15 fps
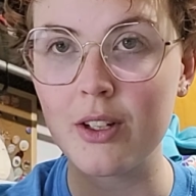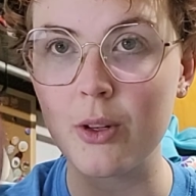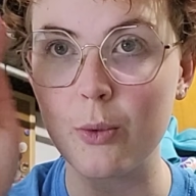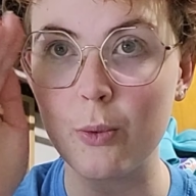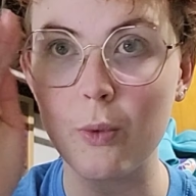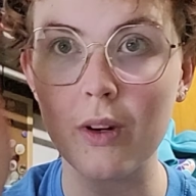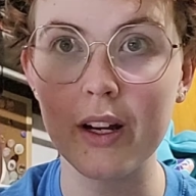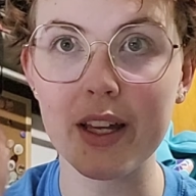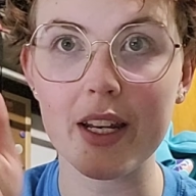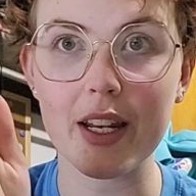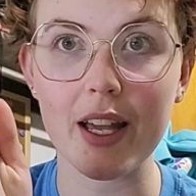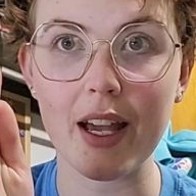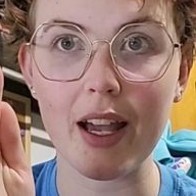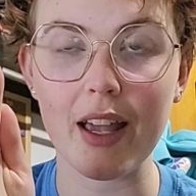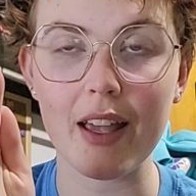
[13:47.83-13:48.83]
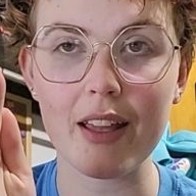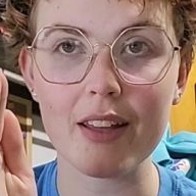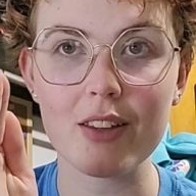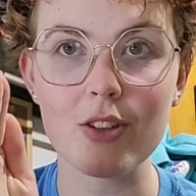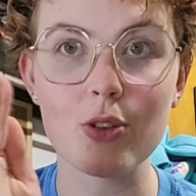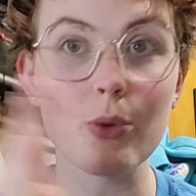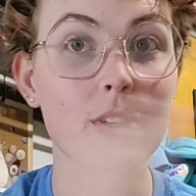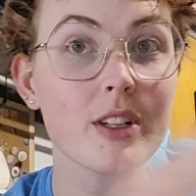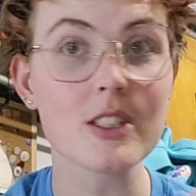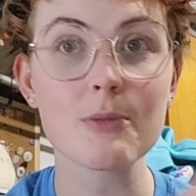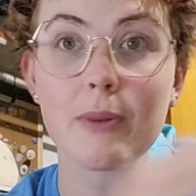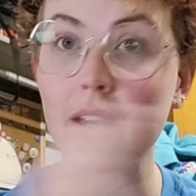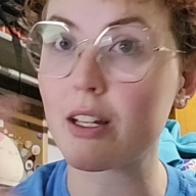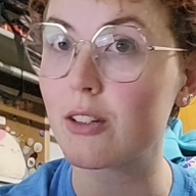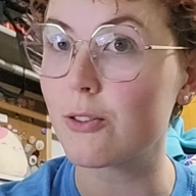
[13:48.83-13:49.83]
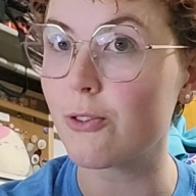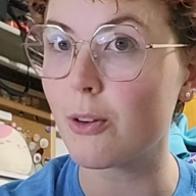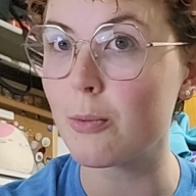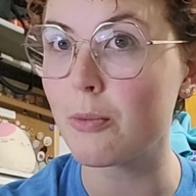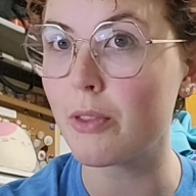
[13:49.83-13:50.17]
what to expect from